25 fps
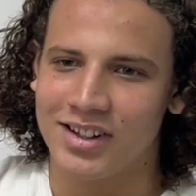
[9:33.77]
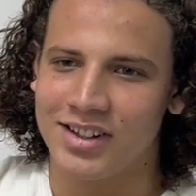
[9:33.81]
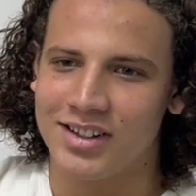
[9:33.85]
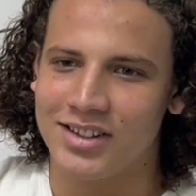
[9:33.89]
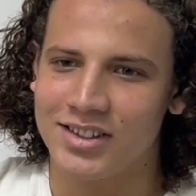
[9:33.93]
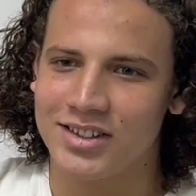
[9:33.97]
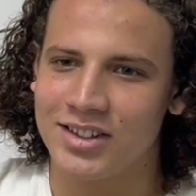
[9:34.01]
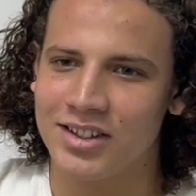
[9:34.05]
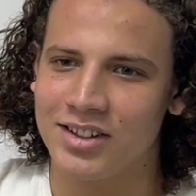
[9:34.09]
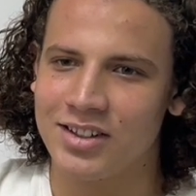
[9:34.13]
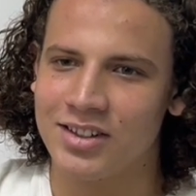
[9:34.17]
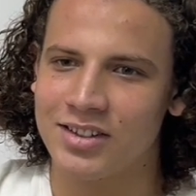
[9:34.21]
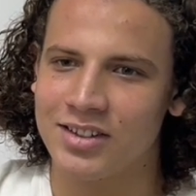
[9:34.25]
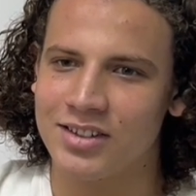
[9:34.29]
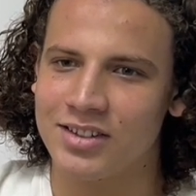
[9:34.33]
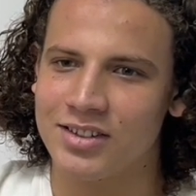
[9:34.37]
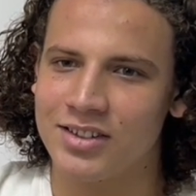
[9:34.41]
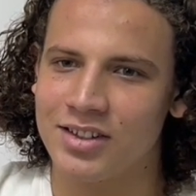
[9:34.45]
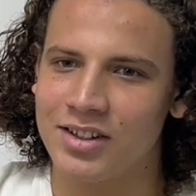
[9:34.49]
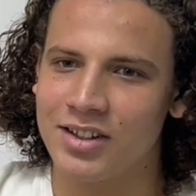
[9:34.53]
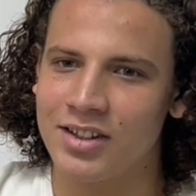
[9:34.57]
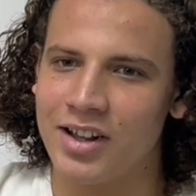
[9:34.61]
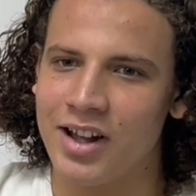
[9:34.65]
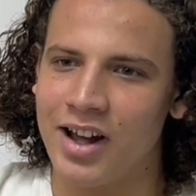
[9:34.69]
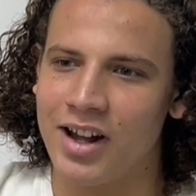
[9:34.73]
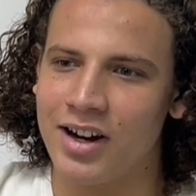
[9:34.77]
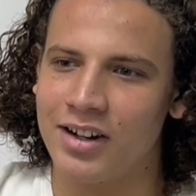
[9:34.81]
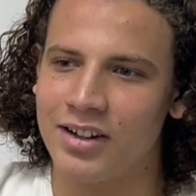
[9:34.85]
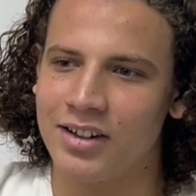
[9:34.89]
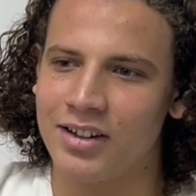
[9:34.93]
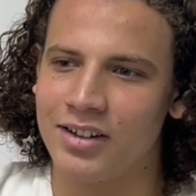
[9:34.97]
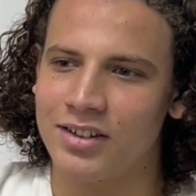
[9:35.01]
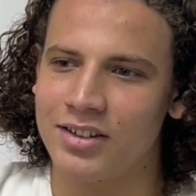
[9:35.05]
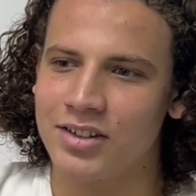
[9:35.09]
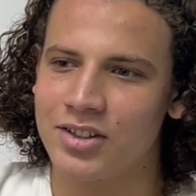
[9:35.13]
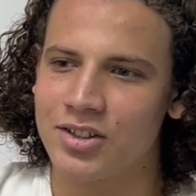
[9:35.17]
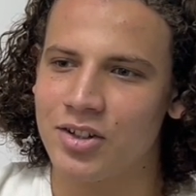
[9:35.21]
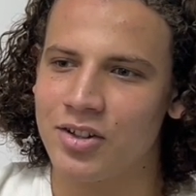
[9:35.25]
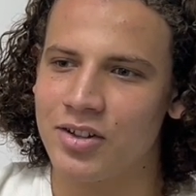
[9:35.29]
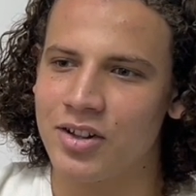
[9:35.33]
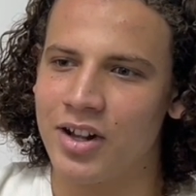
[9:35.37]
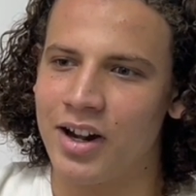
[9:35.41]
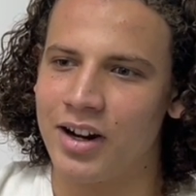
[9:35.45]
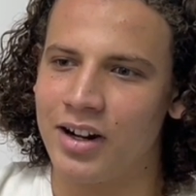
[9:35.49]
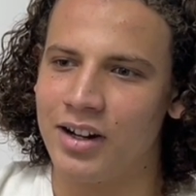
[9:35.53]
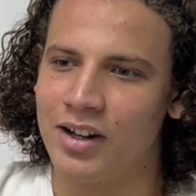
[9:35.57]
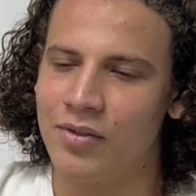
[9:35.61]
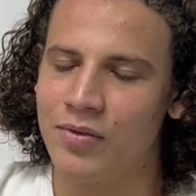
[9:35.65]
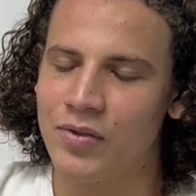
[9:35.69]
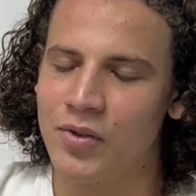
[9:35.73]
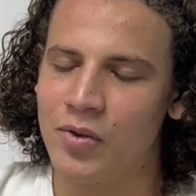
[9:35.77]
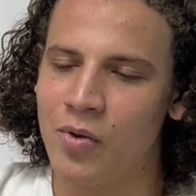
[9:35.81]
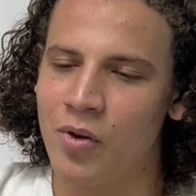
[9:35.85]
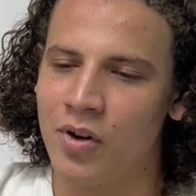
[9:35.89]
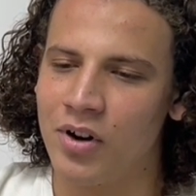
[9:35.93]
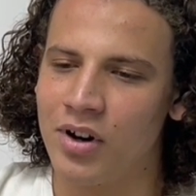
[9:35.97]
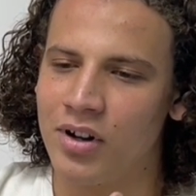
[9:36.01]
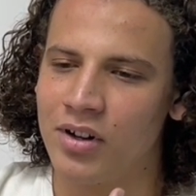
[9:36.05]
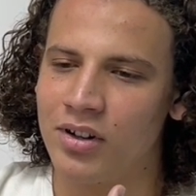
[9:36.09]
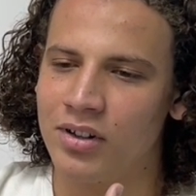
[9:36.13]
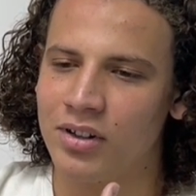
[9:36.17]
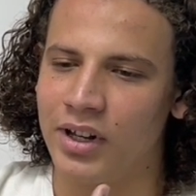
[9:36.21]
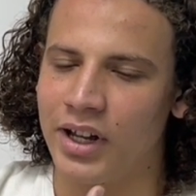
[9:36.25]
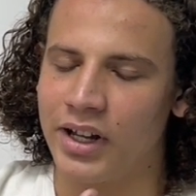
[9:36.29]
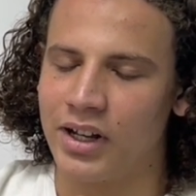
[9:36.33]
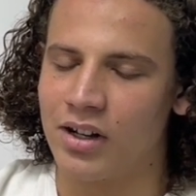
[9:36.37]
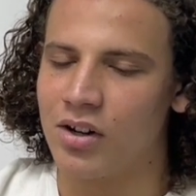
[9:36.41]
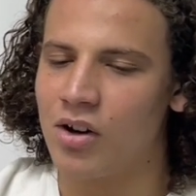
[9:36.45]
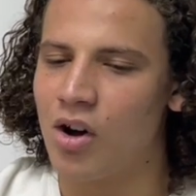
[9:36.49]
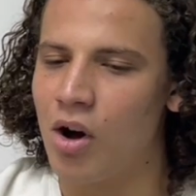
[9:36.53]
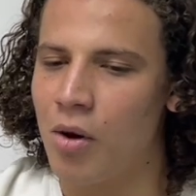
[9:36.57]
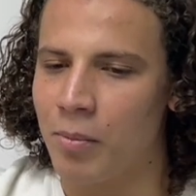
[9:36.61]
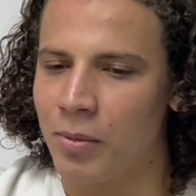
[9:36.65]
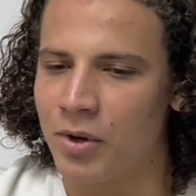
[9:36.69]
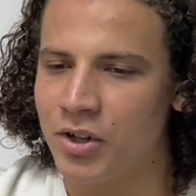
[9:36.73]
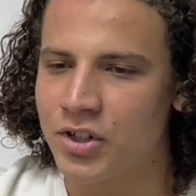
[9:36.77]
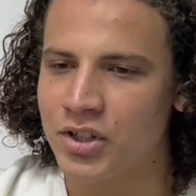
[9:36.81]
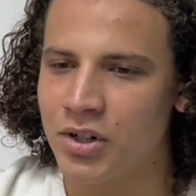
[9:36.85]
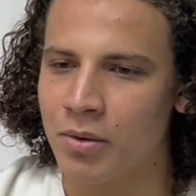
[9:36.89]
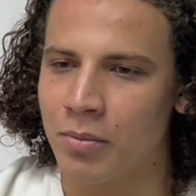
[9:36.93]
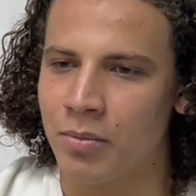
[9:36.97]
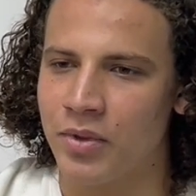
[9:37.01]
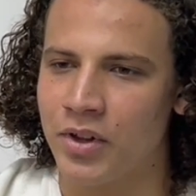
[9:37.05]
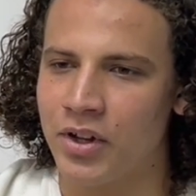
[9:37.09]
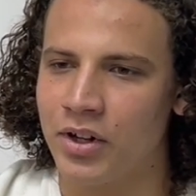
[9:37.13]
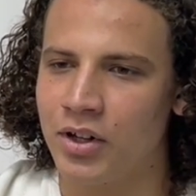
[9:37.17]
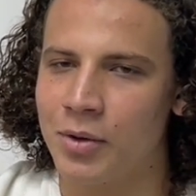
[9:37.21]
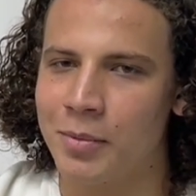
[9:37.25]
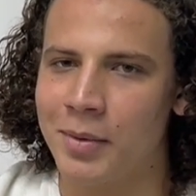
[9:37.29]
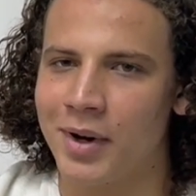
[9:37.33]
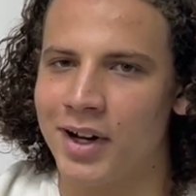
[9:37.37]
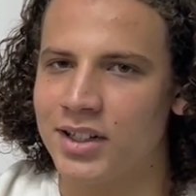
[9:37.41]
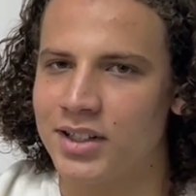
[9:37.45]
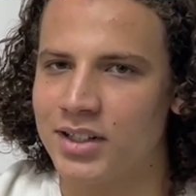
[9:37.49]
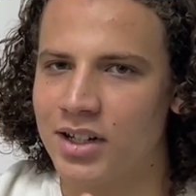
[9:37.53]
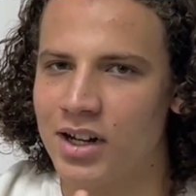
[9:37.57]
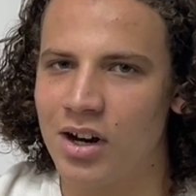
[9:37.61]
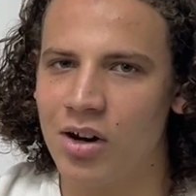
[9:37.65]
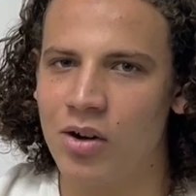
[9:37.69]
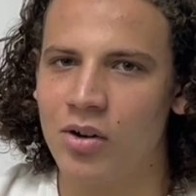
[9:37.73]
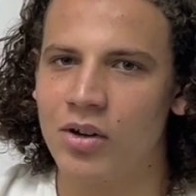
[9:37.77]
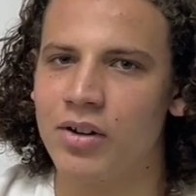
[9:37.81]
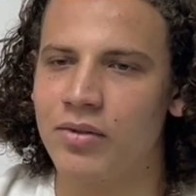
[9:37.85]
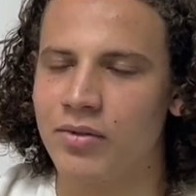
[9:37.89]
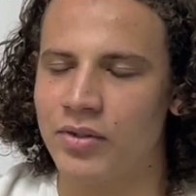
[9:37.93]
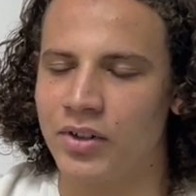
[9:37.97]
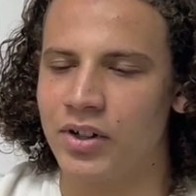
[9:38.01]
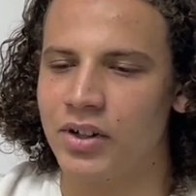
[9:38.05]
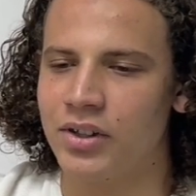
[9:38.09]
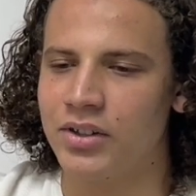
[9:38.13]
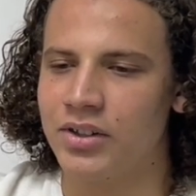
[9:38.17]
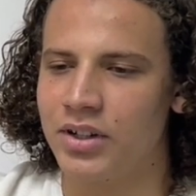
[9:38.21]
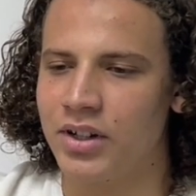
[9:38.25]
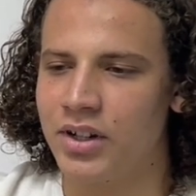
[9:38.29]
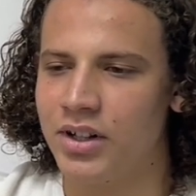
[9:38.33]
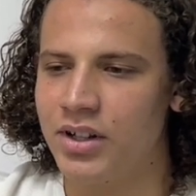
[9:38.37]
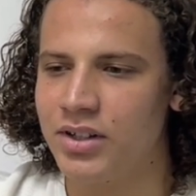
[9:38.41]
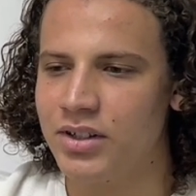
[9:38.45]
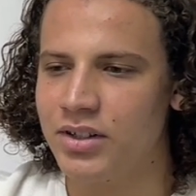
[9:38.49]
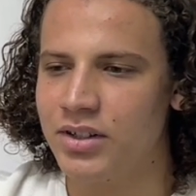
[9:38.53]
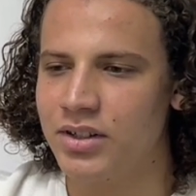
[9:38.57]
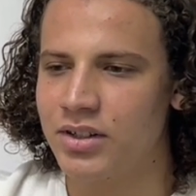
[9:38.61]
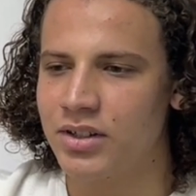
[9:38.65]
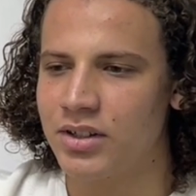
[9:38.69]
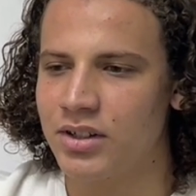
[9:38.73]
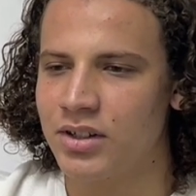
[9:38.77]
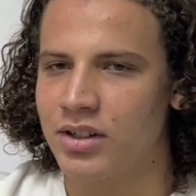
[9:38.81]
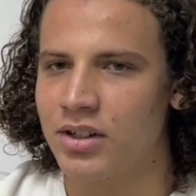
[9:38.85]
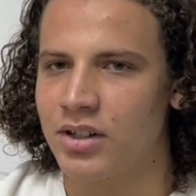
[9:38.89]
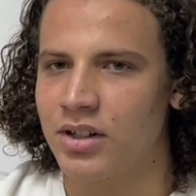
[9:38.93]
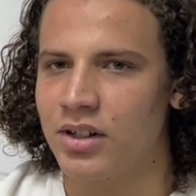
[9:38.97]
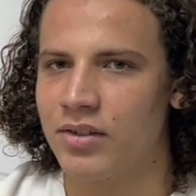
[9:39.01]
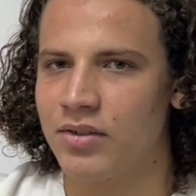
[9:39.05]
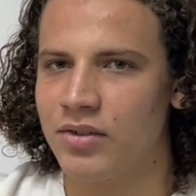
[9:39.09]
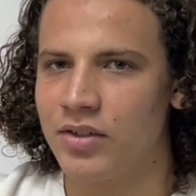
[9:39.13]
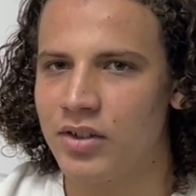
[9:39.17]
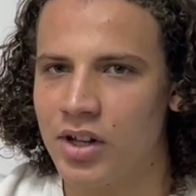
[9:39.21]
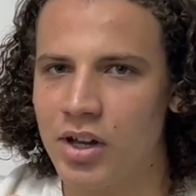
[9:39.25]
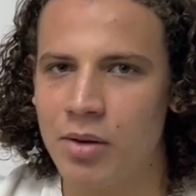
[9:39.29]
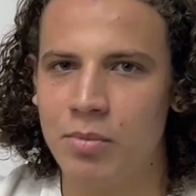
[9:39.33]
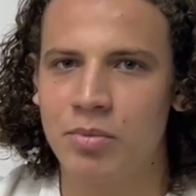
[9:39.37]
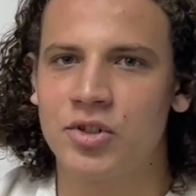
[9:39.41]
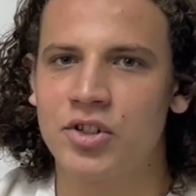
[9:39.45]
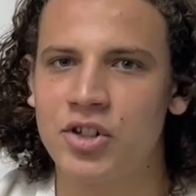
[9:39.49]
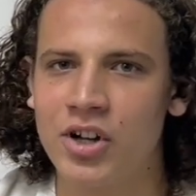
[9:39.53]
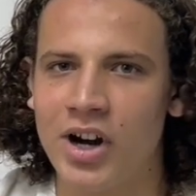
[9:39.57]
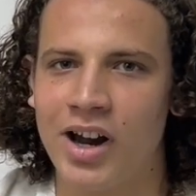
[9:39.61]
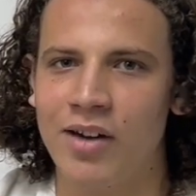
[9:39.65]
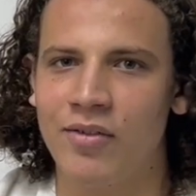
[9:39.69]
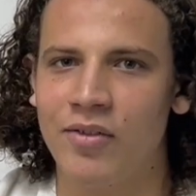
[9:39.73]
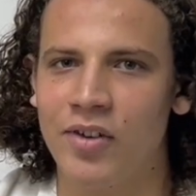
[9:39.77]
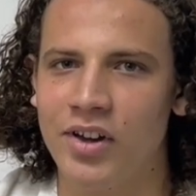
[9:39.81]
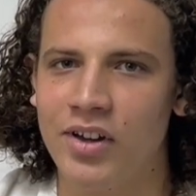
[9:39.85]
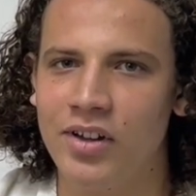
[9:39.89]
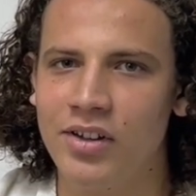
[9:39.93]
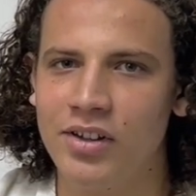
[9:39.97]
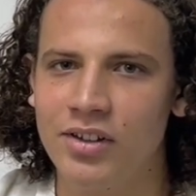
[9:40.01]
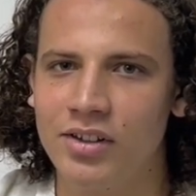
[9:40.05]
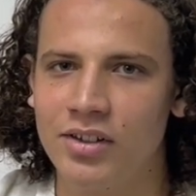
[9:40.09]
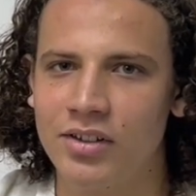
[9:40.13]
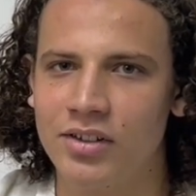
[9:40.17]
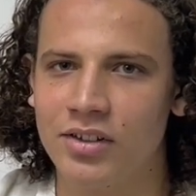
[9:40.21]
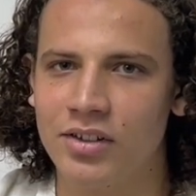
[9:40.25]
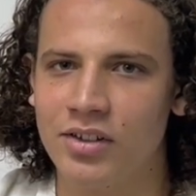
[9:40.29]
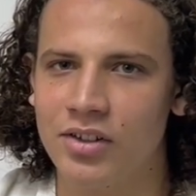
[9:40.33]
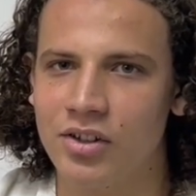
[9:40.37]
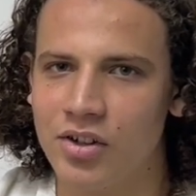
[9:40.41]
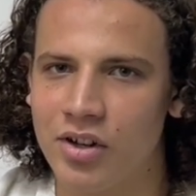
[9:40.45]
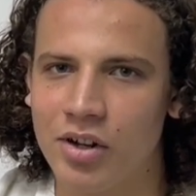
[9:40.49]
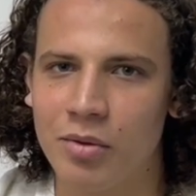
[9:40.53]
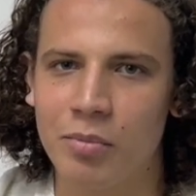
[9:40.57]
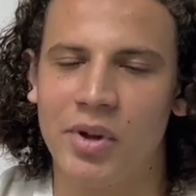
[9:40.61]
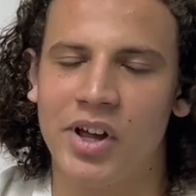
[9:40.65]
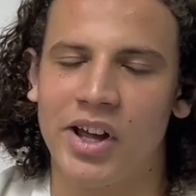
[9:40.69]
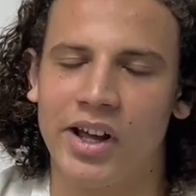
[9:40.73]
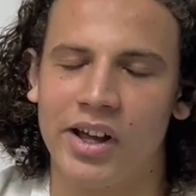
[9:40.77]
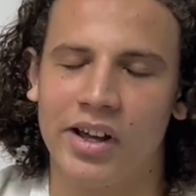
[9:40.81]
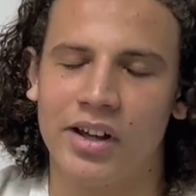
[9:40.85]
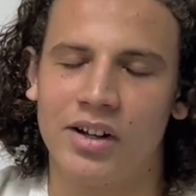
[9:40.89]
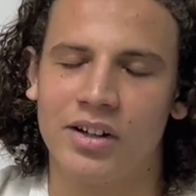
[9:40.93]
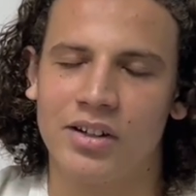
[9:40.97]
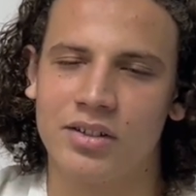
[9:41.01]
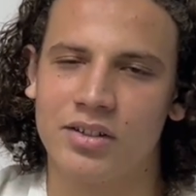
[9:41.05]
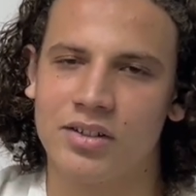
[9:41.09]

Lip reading: so that if you wanna like accomplish something, no matter how difficult it is, if you keep striving, you can make it.